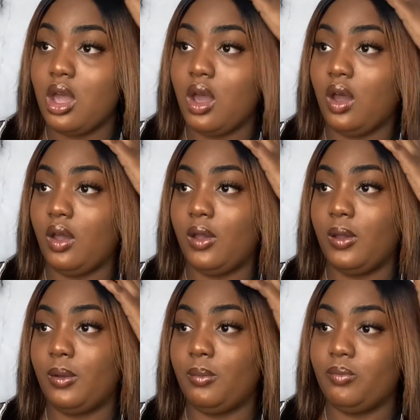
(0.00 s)

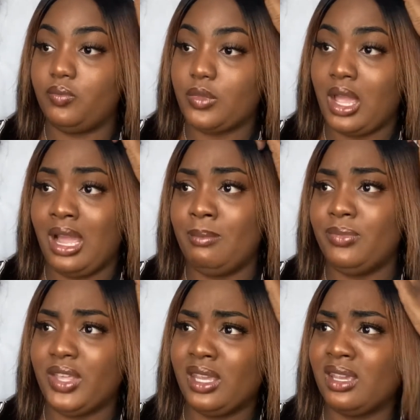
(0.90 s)
I'm
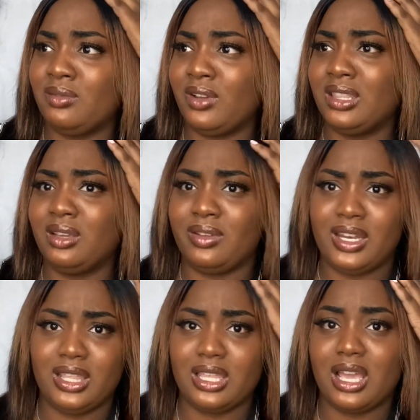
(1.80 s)
thinking if I left
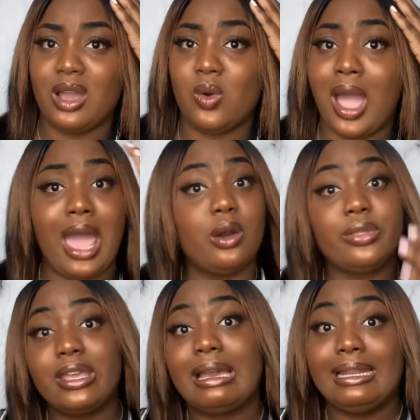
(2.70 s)
anything out. I don't
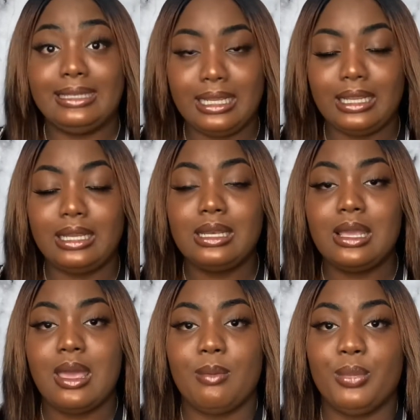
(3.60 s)
think I did,
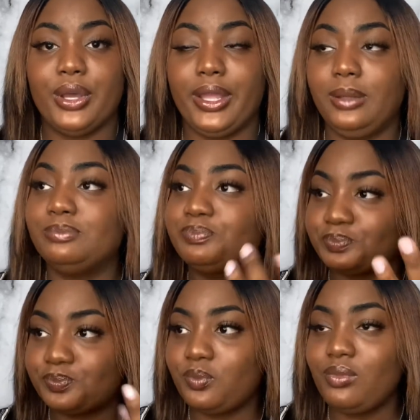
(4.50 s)
but
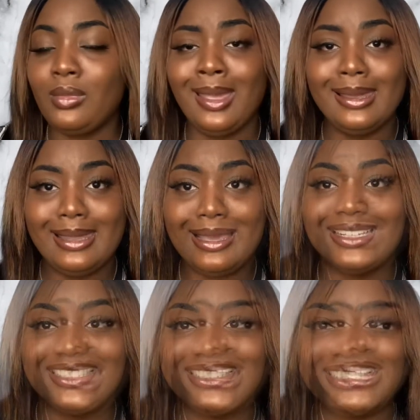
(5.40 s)

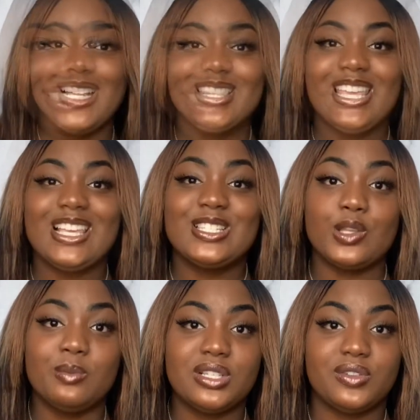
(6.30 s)
yes. All right, y'all, thank y'all so
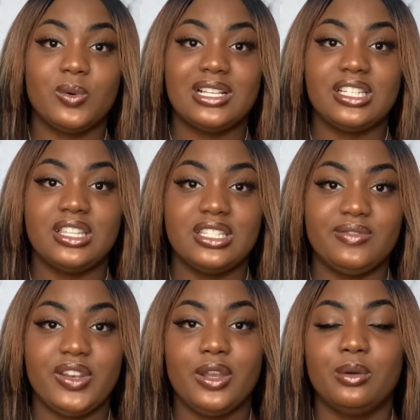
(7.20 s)
much for watching this
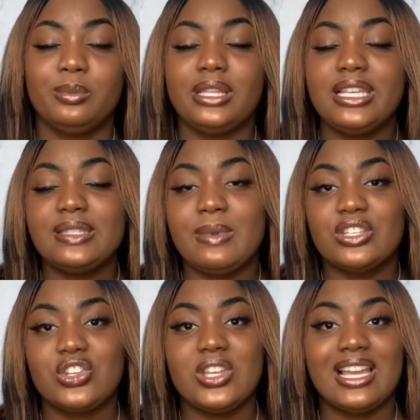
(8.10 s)
video. Please make
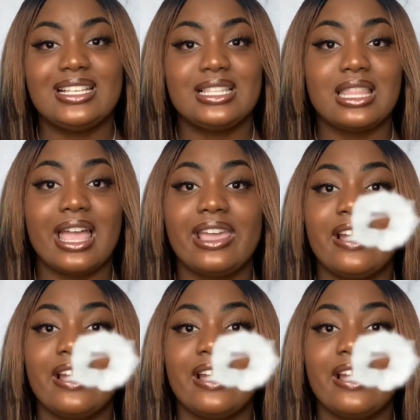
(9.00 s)
sure you guys like,